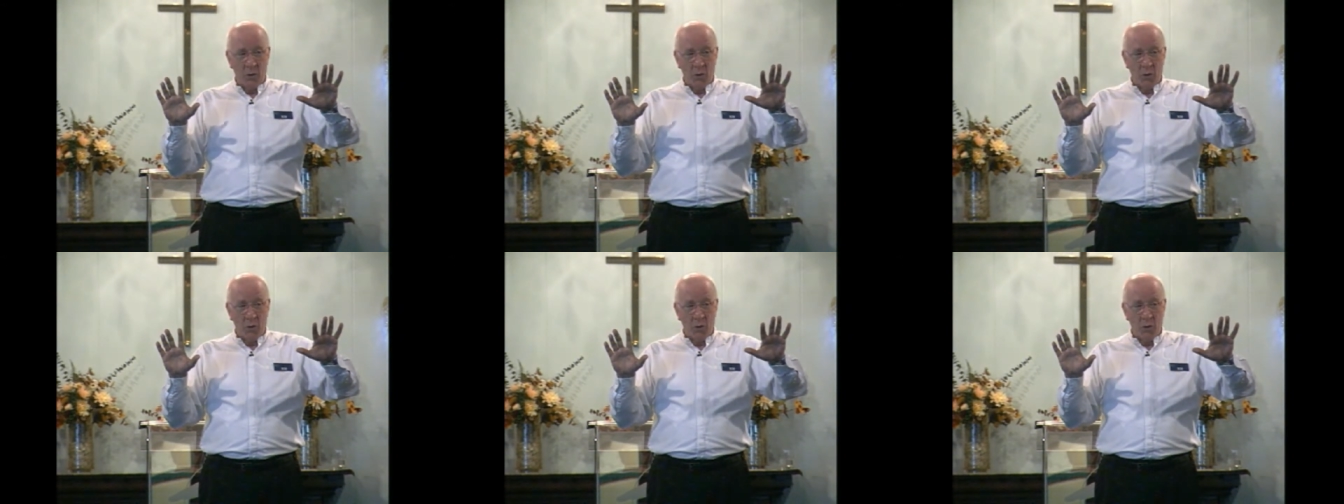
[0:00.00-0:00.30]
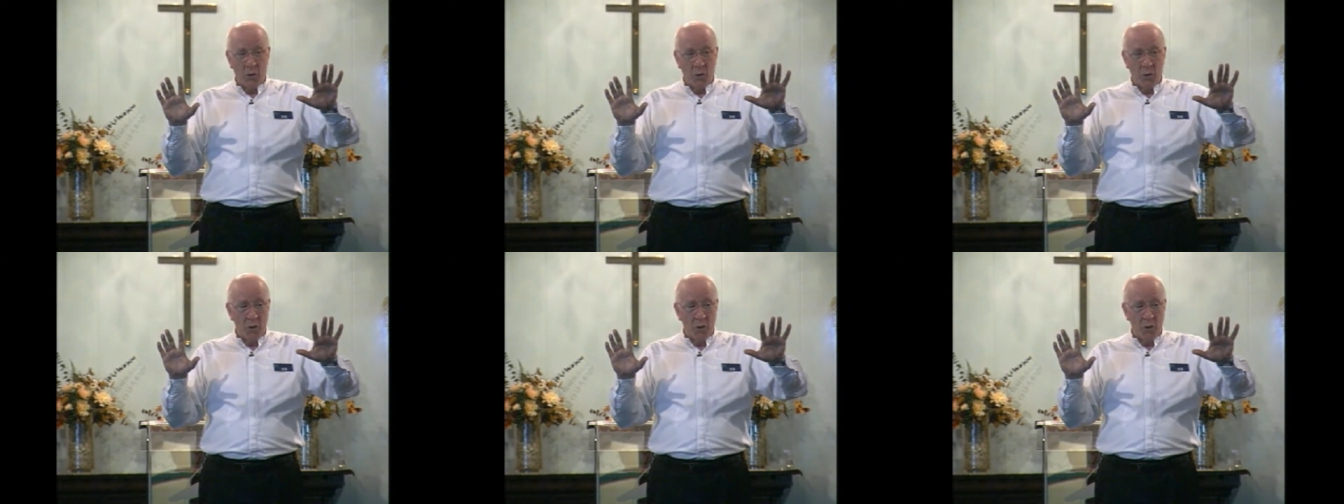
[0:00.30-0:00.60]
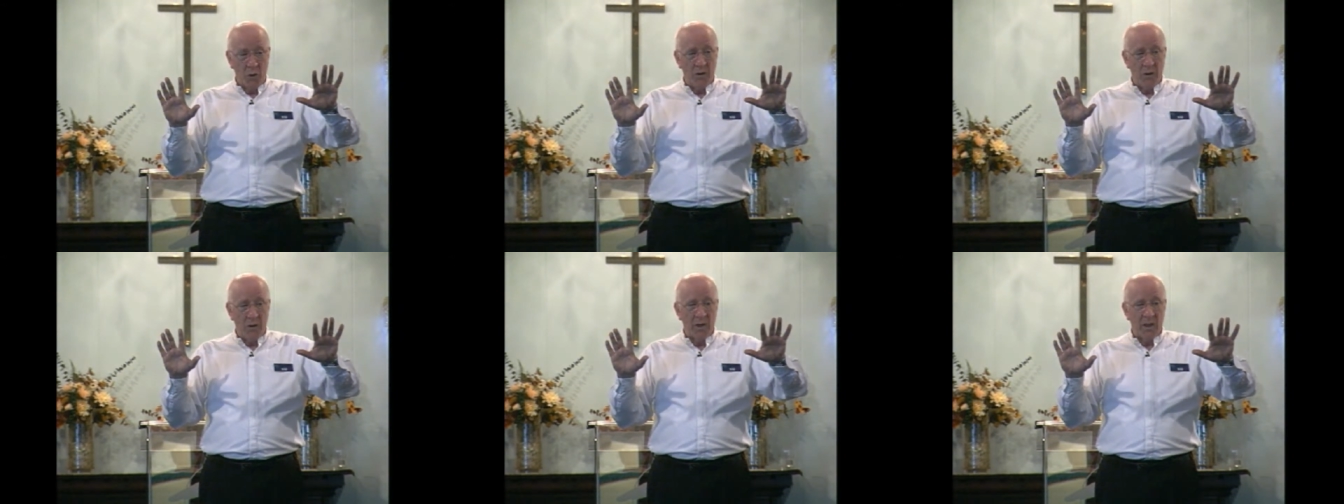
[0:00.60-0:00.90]

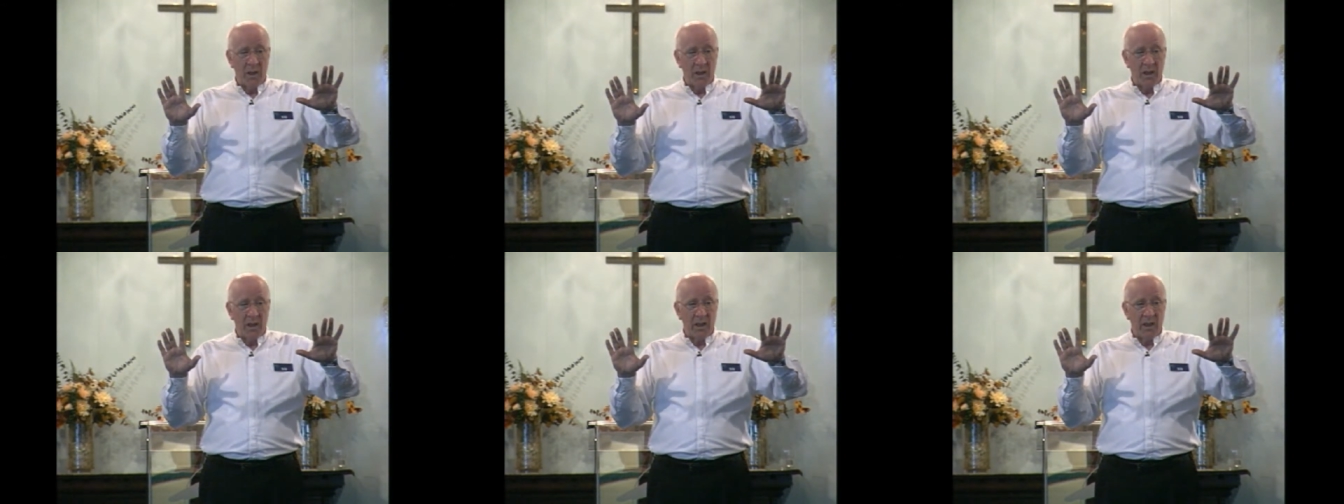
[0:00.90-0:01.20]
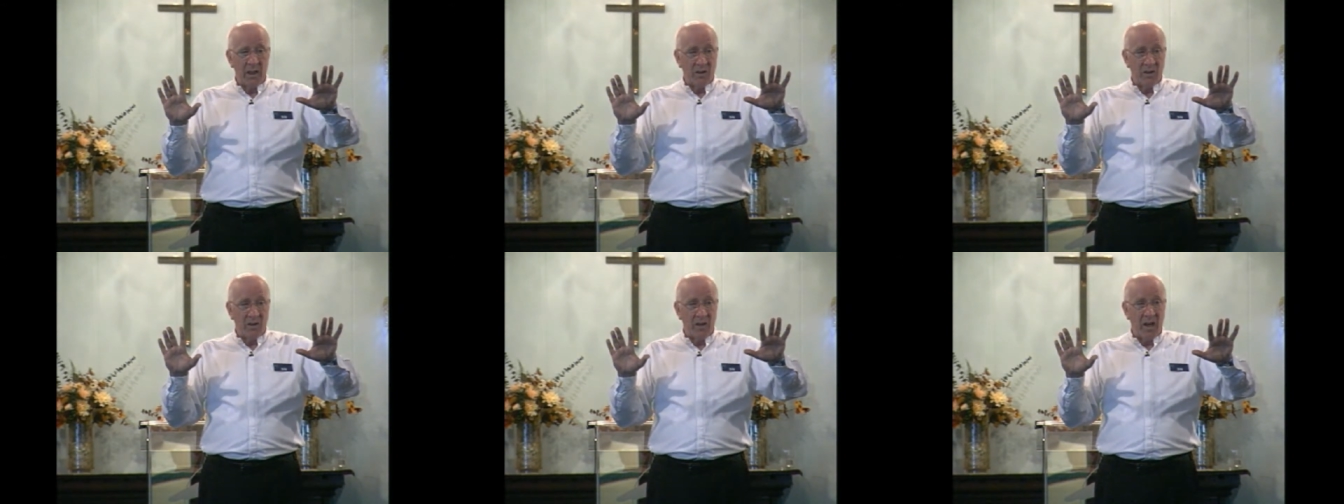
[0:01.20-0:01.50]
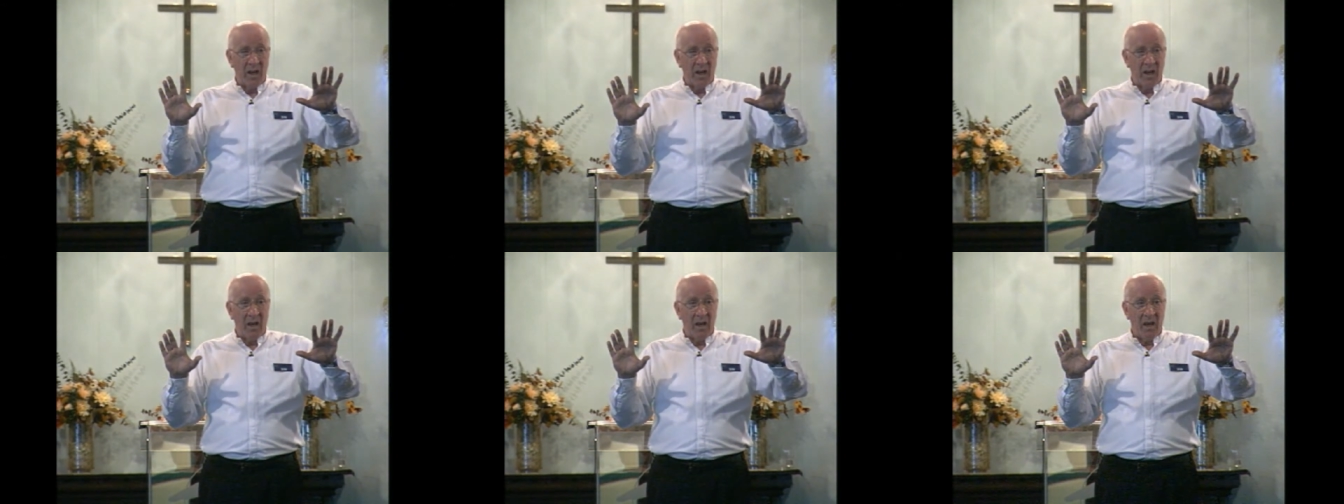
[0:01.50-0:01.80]
Good is
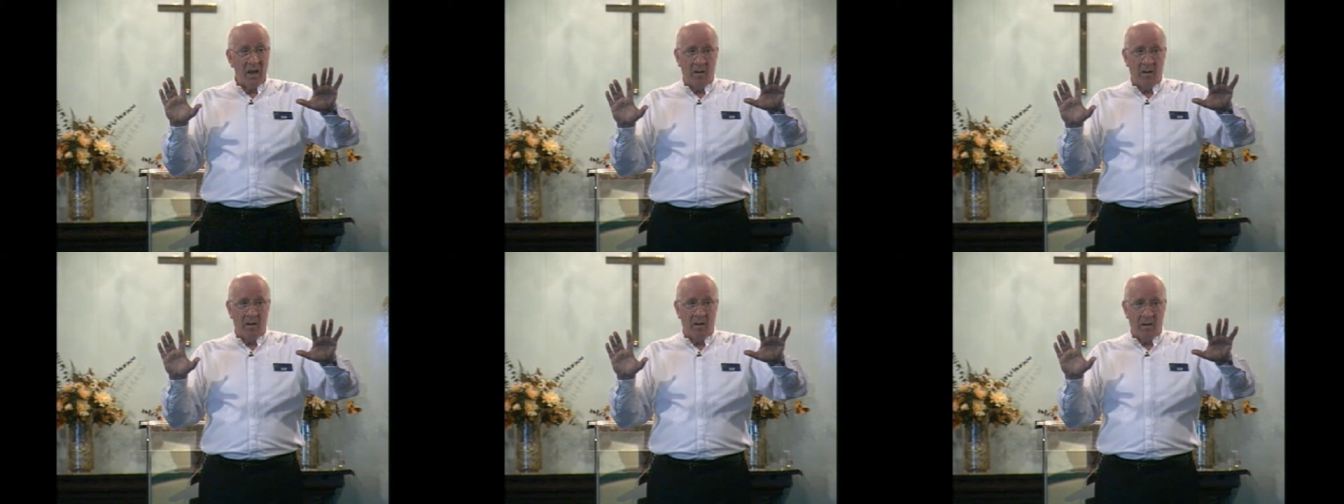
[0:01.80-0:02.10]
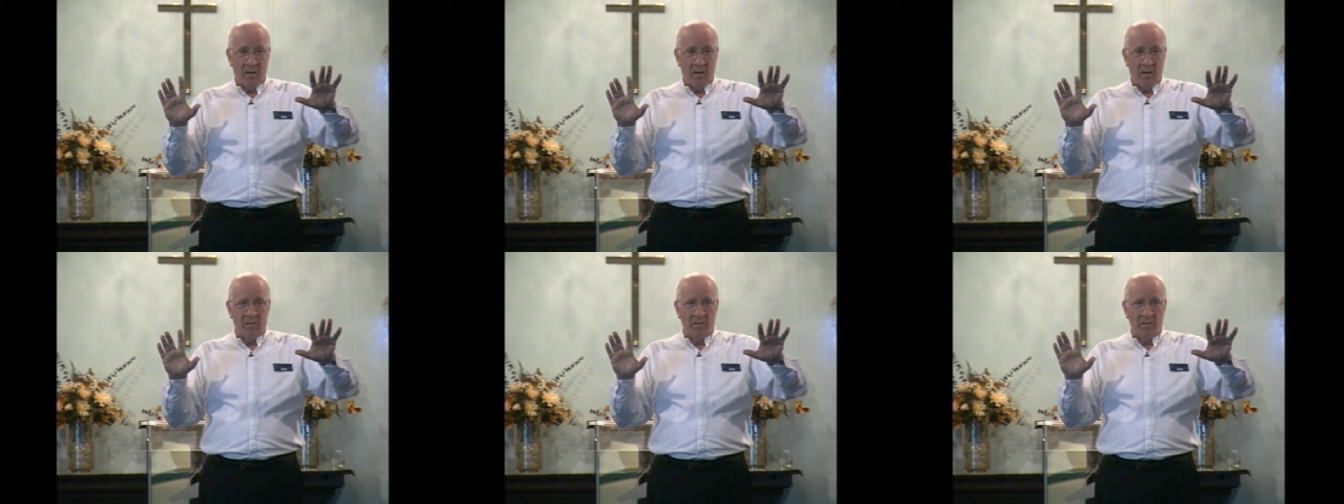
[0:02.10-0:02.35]
there.